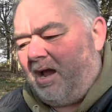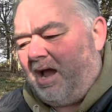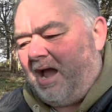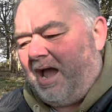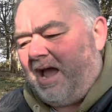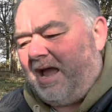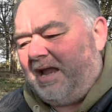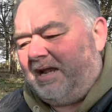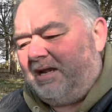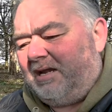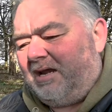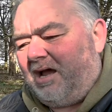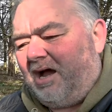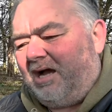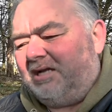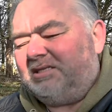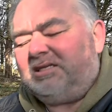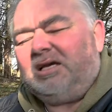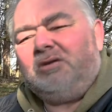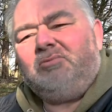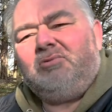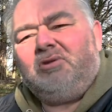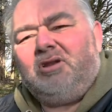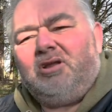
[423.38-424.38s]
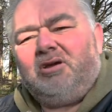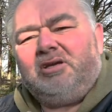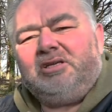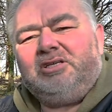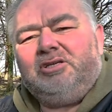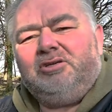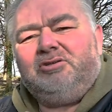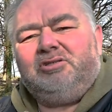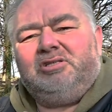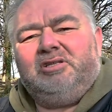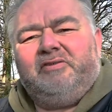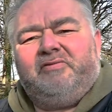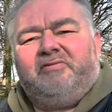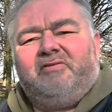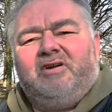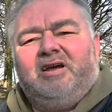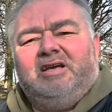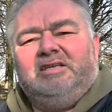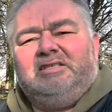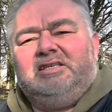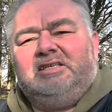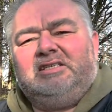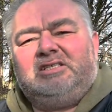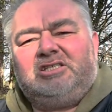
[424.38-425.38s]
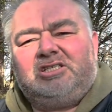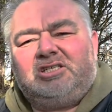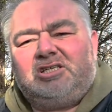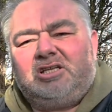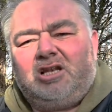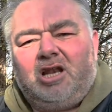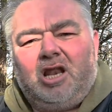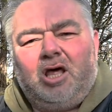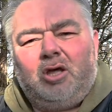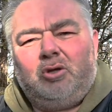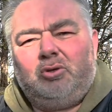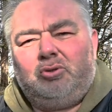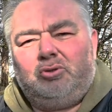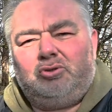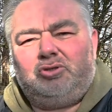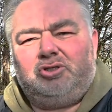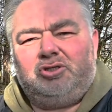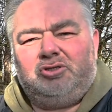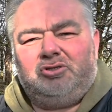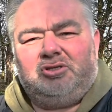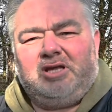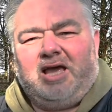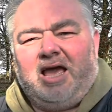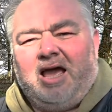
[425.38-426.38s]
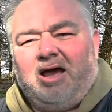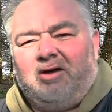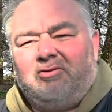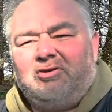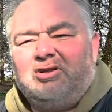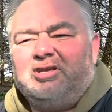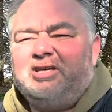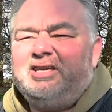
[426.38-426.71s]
And I don't like using the phrase, it slows you down.